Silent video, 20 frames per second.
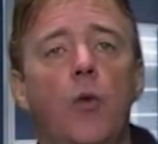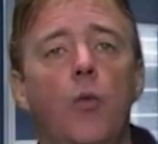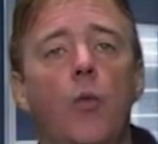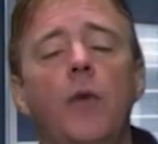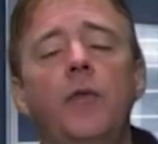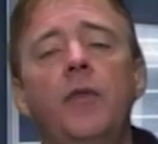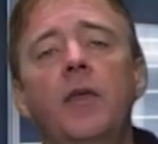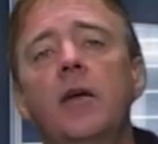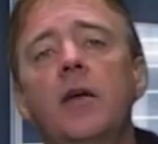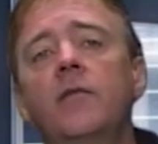
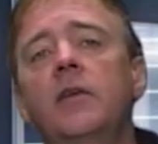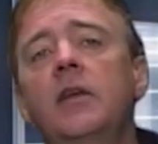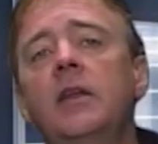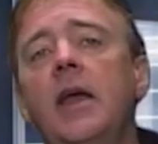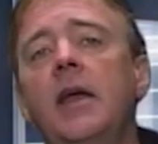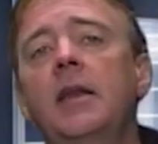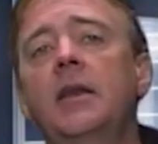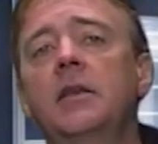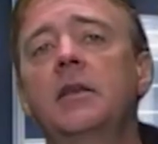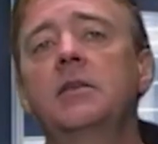One thing a
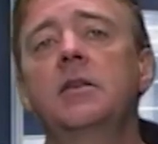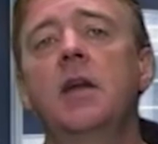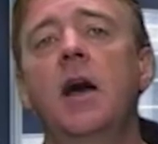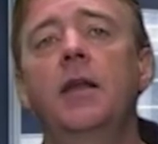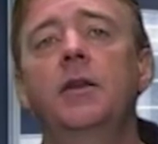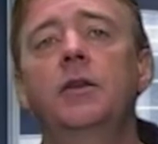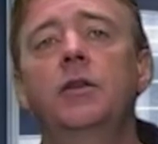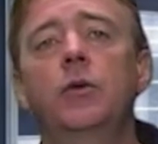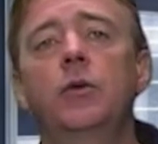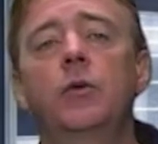VLAN does
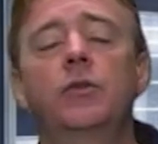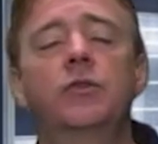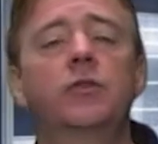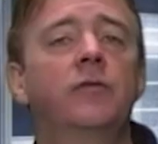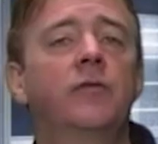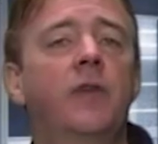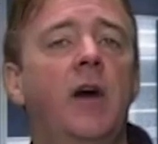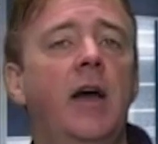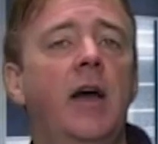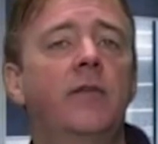not do is
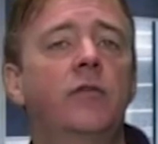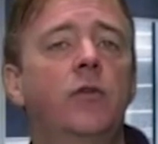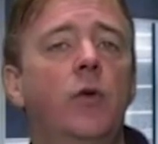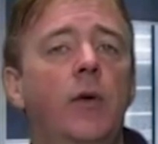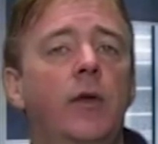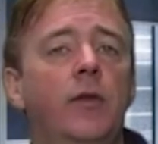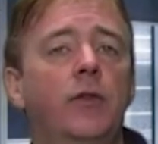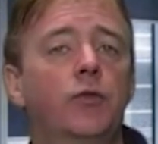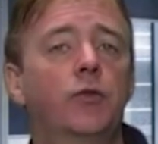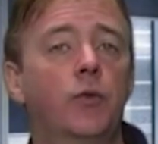survive
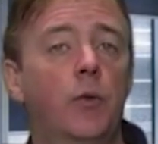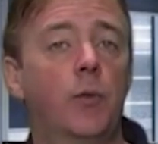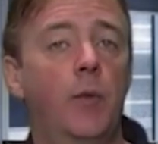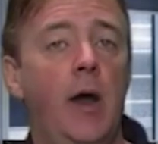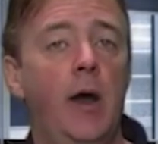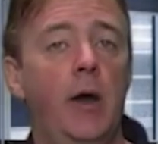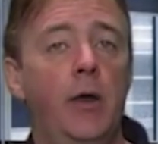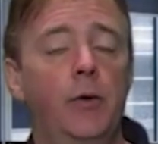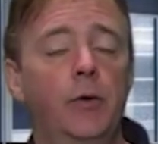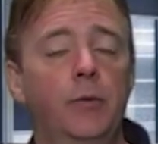going through a
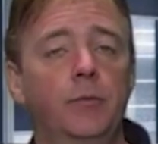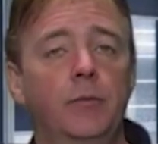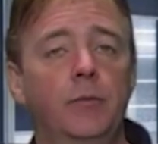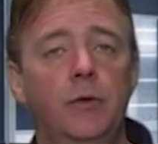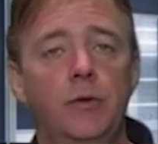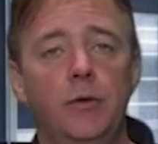router.